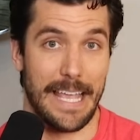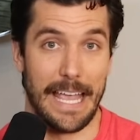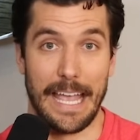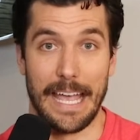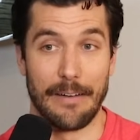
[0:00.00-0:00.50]

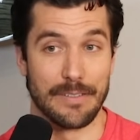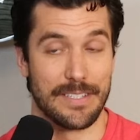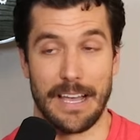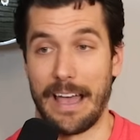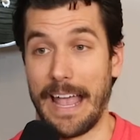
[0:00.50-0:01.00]
And I
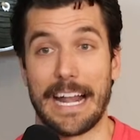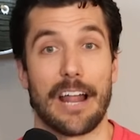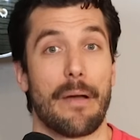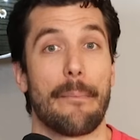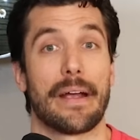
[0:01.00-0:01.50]
was hanging
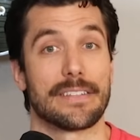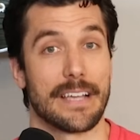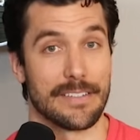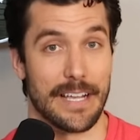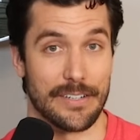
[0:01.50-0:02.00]
out at my parents'
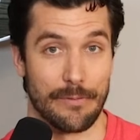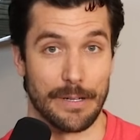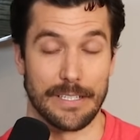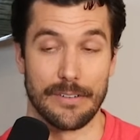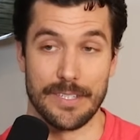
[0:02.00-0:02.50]
house, actually. I
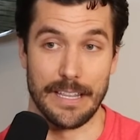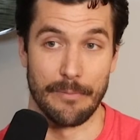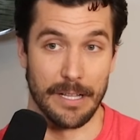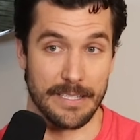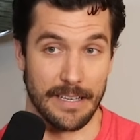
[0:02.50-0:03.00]
went to go see
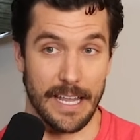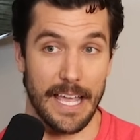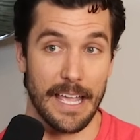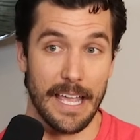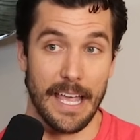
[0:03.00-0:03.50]
them on
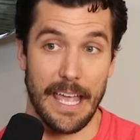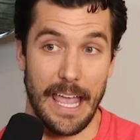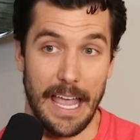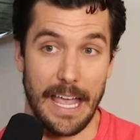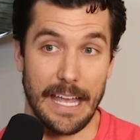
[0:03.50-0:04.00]
Sunday,
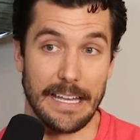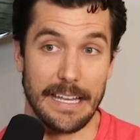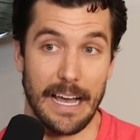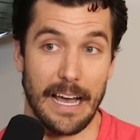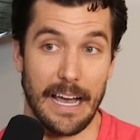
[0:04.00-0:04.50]

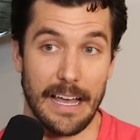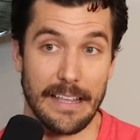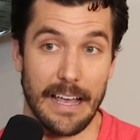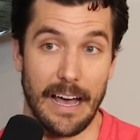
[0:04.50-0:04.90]
and I